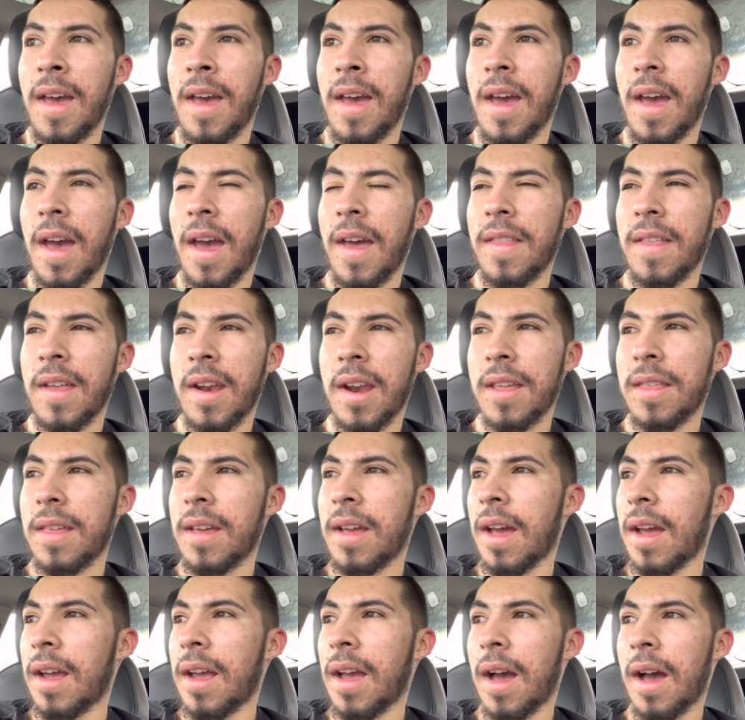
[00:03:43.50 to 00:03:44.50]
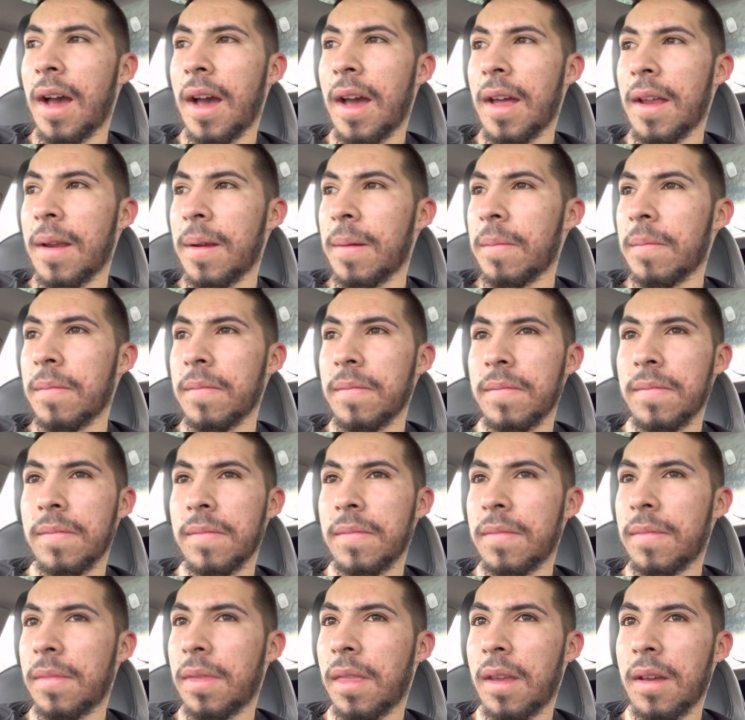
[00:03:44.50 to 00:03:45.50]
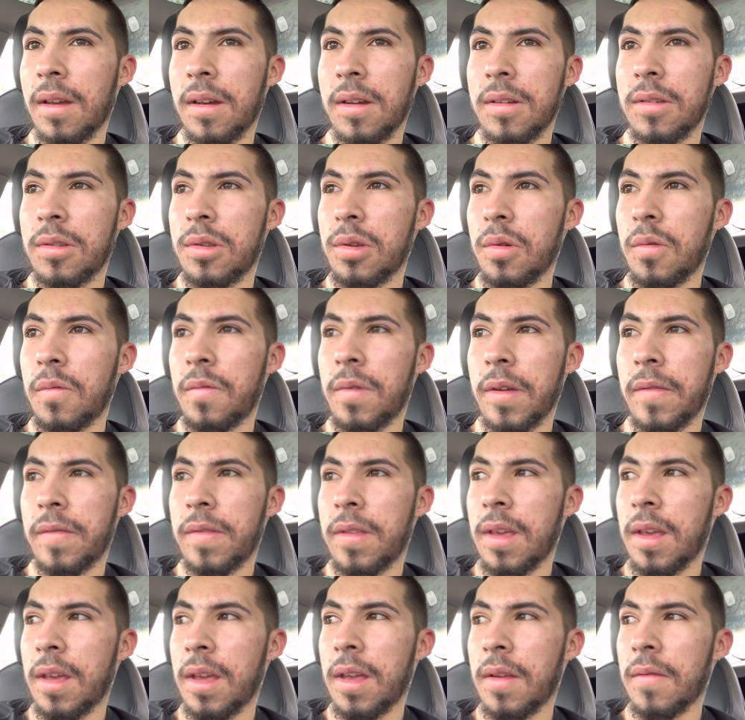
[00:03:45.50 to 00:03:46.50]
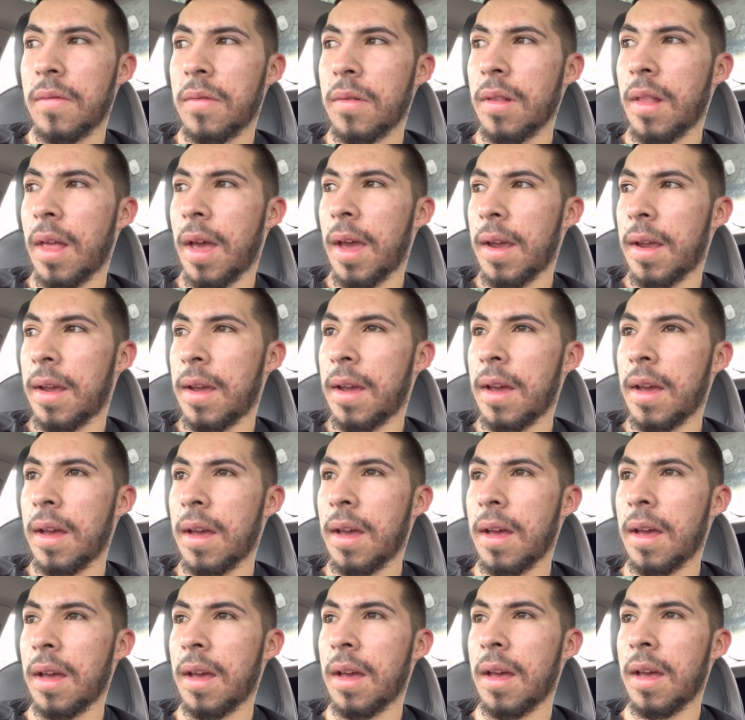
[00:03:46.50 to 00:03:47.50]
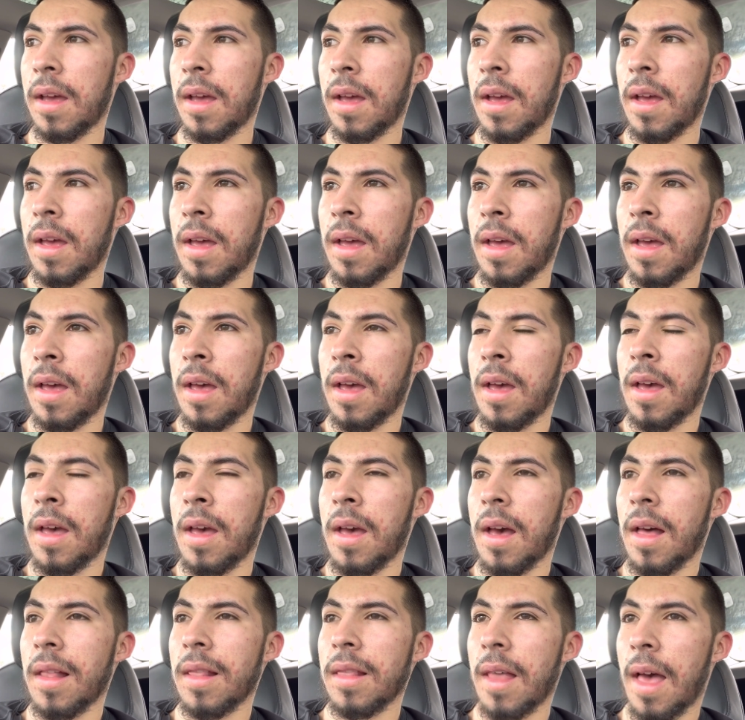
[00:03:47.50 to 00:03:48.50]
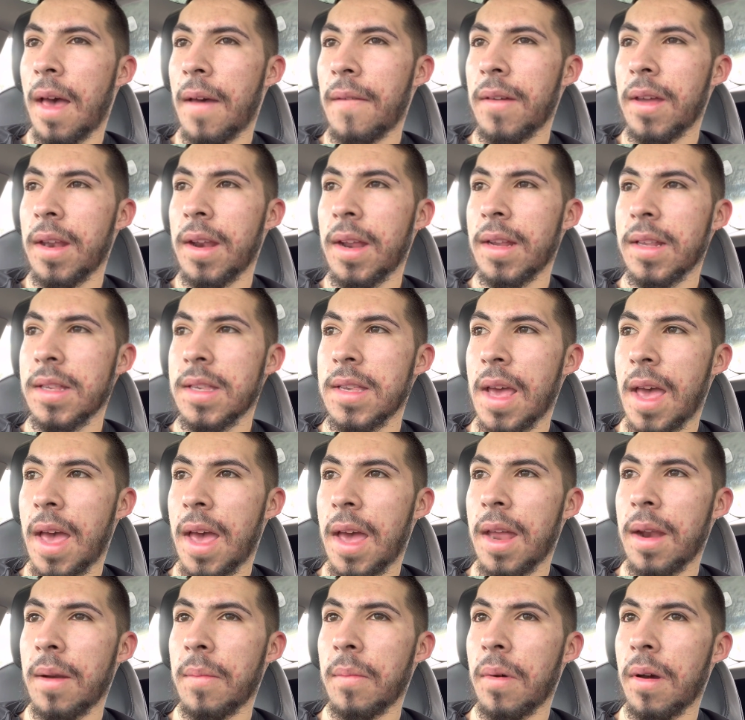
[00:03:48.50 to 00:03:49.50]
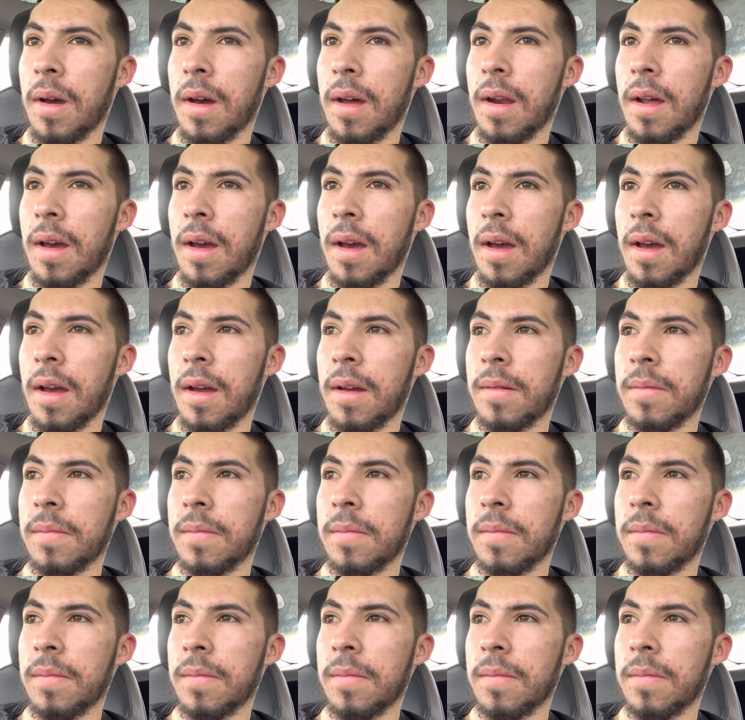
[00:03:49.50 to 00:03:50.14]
And then I think I got 215 for like 11 and 10, but